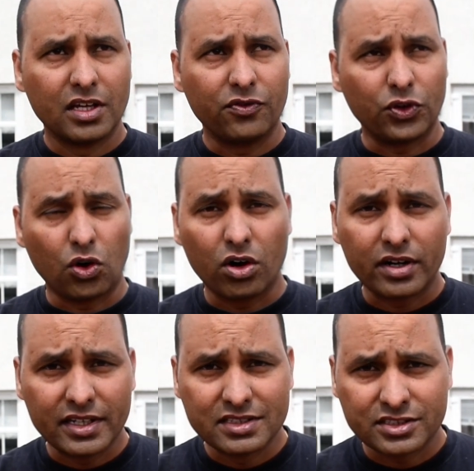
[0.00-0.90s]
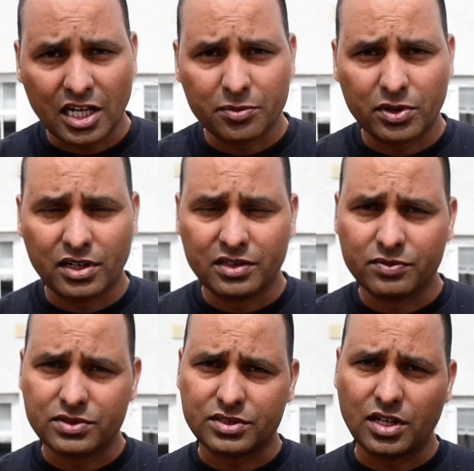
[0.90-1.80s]
If you're already in cyber
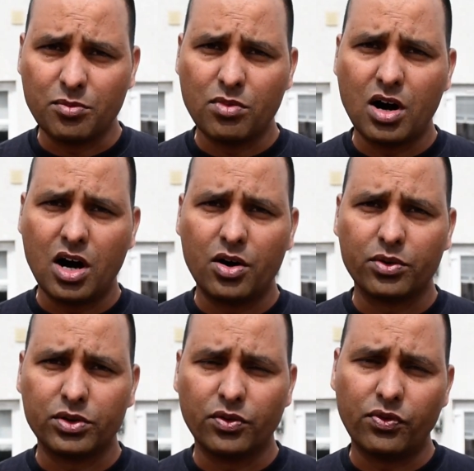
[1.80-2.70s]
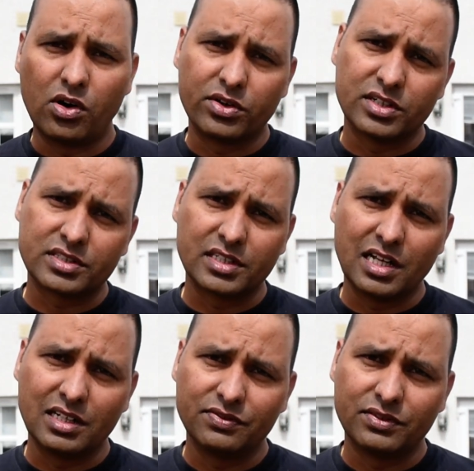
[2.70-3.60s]
and somehow you found
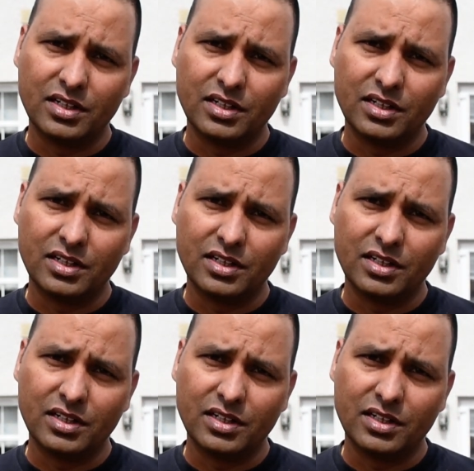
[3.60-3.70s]
yourself